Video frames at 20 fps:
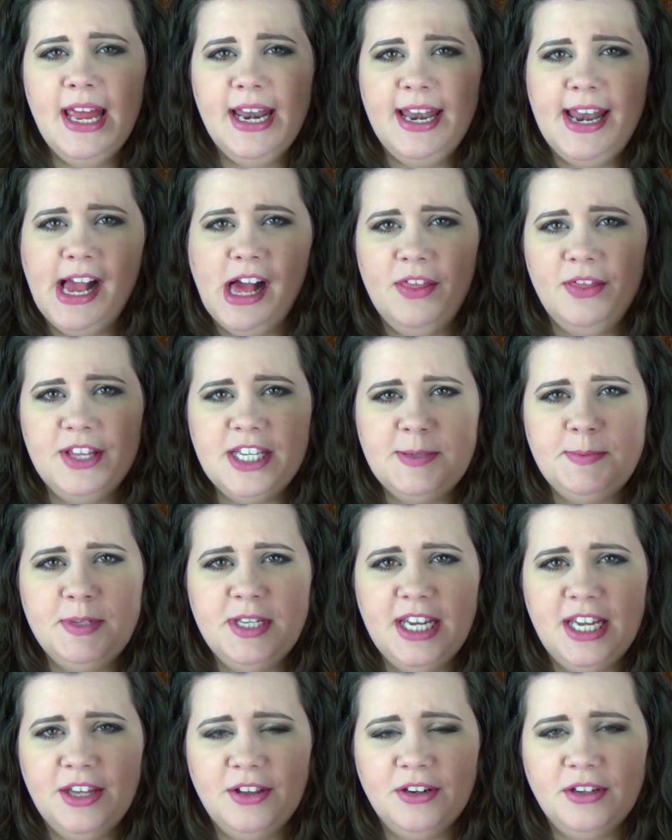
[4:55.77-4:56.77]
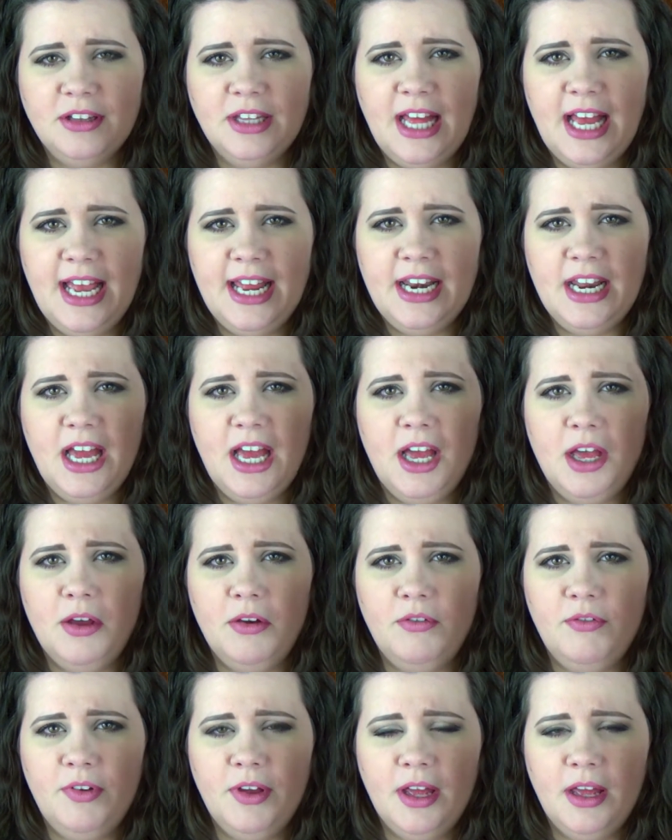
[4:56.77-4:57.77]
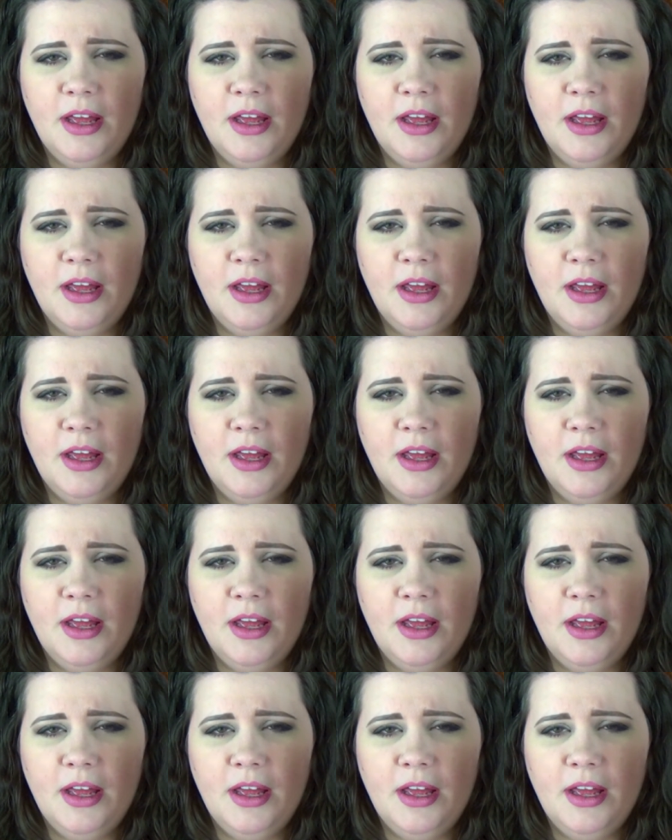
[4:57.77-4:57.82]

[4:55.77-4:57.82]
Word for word: Now, this particular line of